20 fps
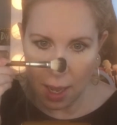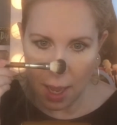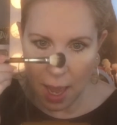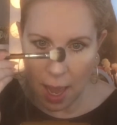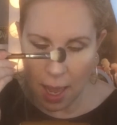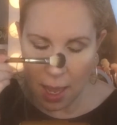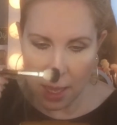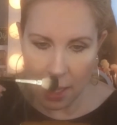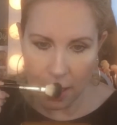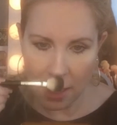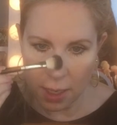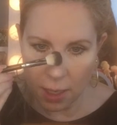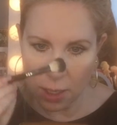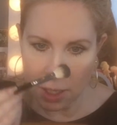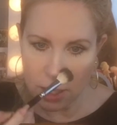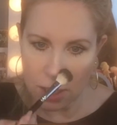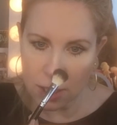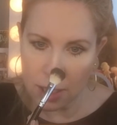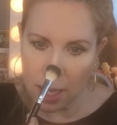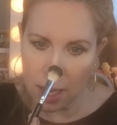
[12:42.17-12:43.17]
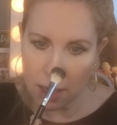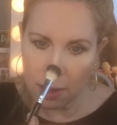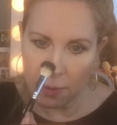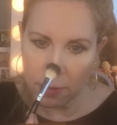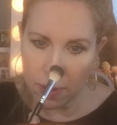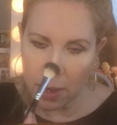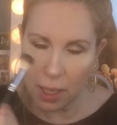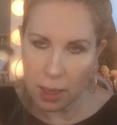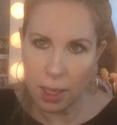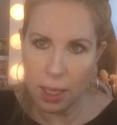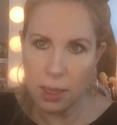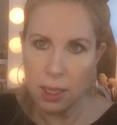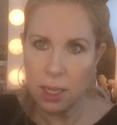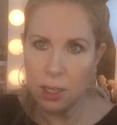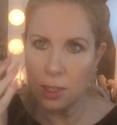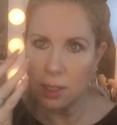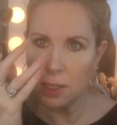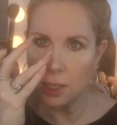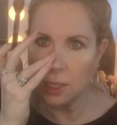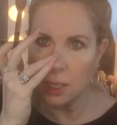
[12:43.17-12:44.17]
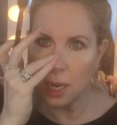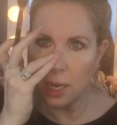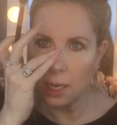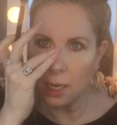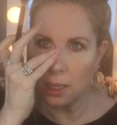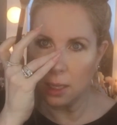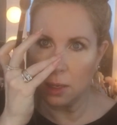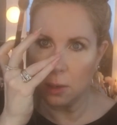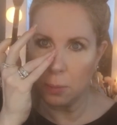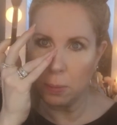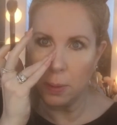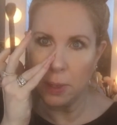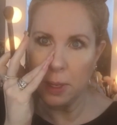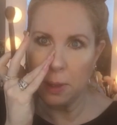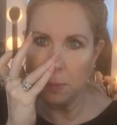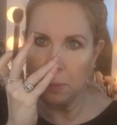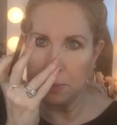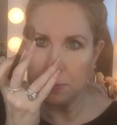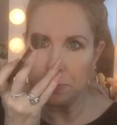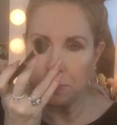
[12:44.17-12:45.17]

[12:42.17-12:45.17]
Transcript: and then just kind of highlight that just a tiny little bit.